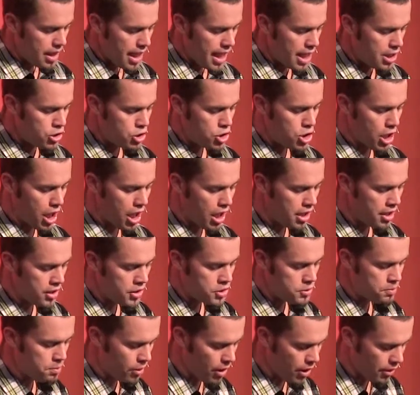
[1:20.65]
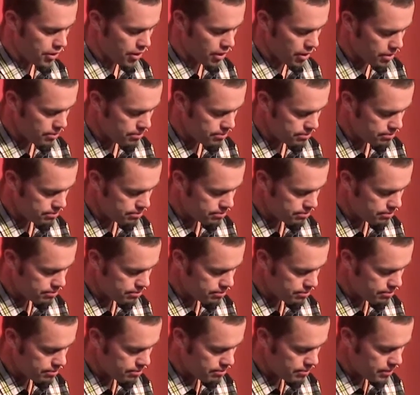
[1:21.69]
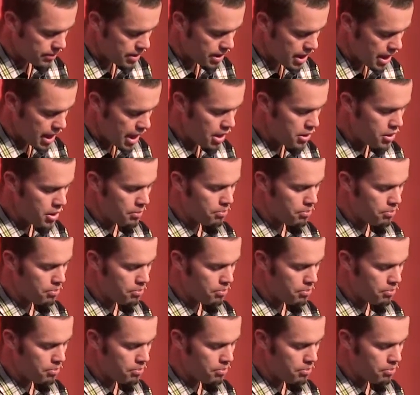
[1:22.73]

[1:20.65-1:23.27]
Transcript: and John, his brother, in